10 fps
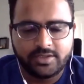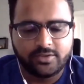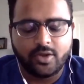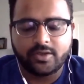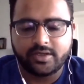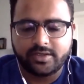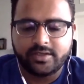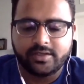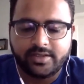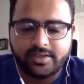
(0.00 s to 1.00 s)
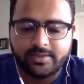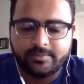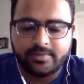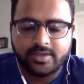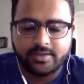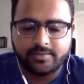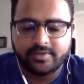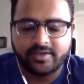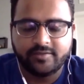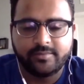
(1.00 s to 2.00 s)
Yocket really
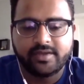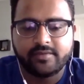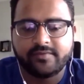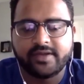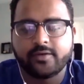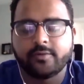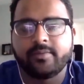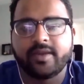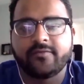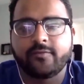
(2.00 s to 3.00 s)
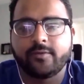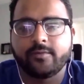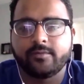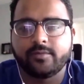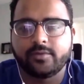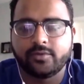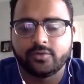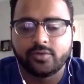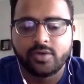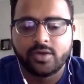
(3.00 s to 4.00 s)
gave me a very good platform
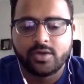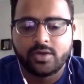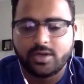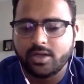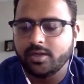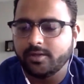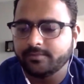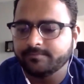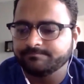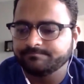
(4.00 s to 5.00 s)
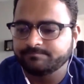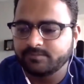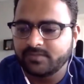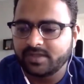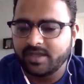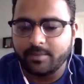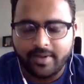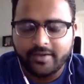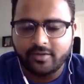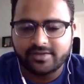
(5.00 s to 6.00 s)
to
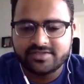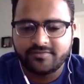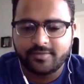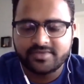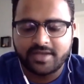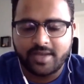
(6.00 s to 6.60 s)
combine all this information.